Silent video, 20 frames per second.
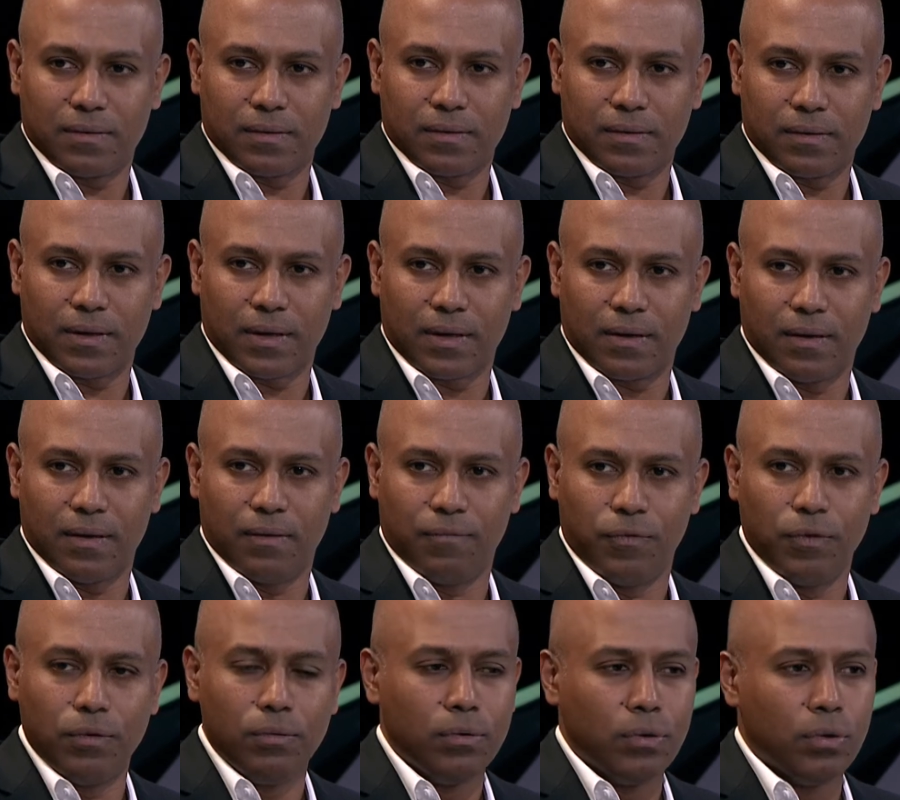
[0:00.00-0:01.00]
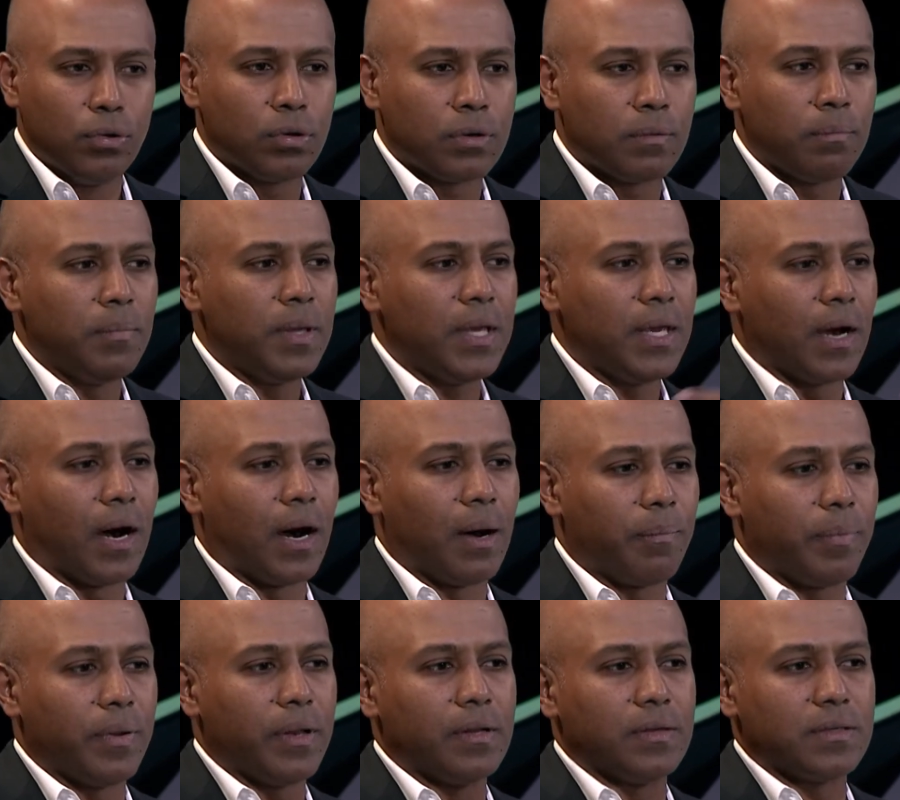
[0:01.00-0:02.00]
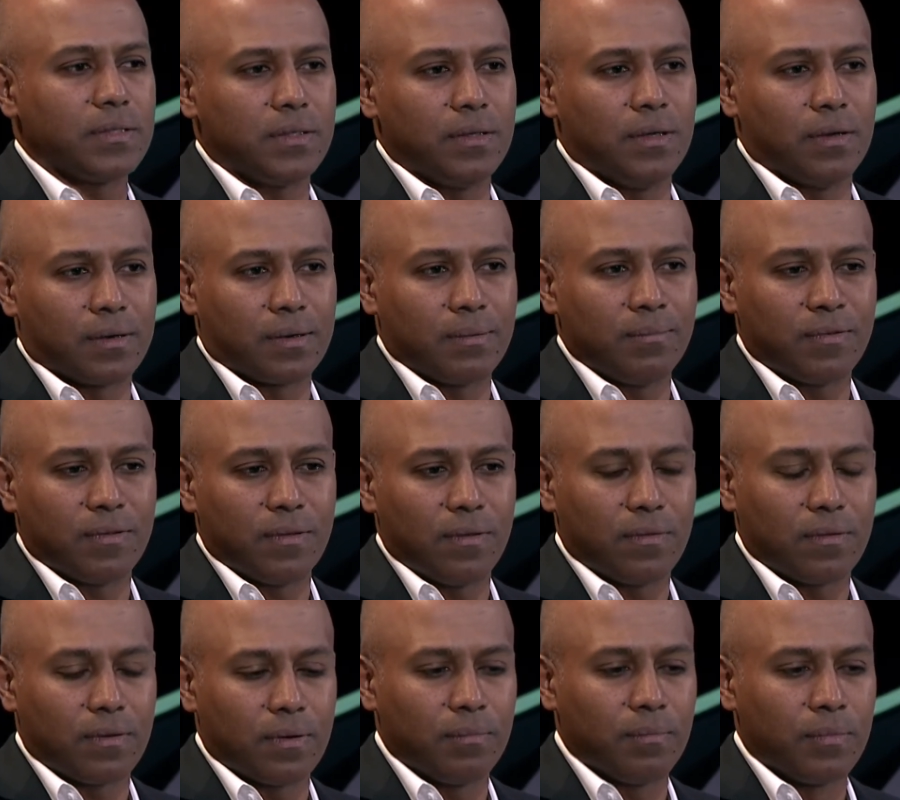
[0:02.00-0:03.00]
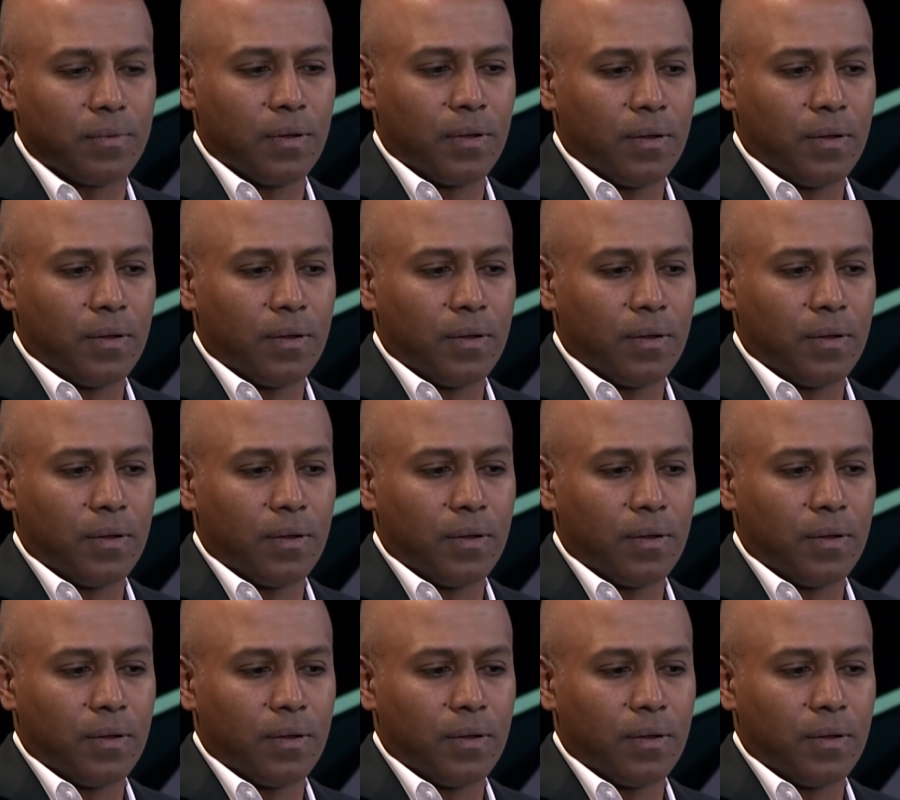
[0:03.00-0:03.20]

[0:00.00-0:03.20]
Like if you look me up in a CRM system,